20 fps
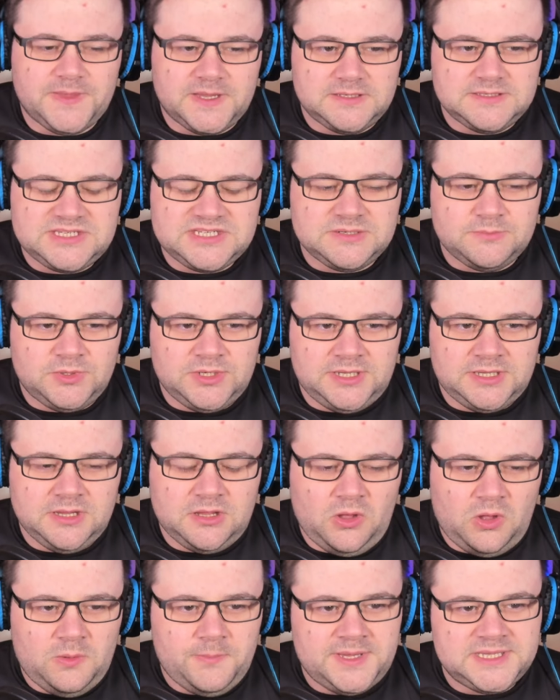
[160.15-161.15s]
And someone in the
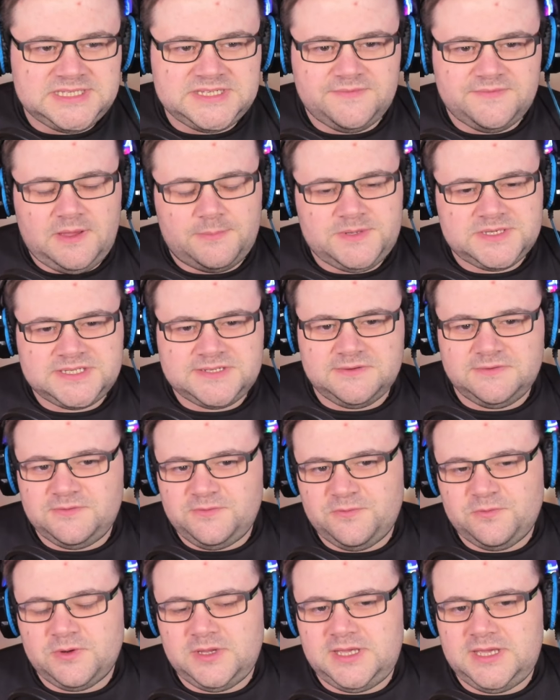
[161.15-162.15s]
comments of episode
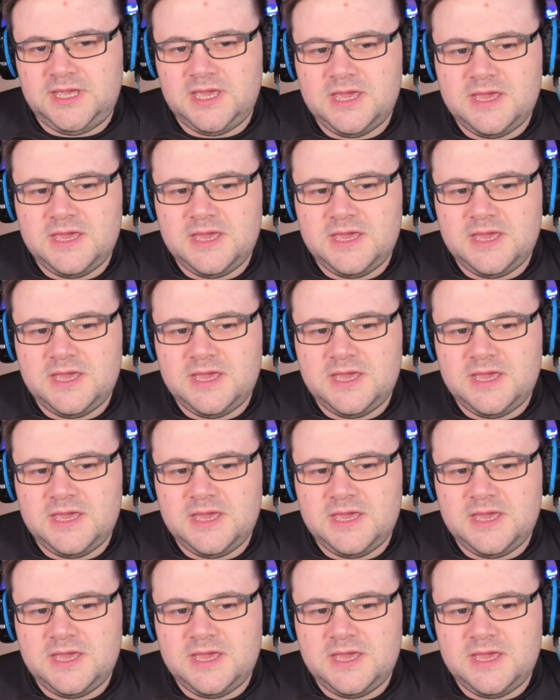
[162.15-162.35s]
3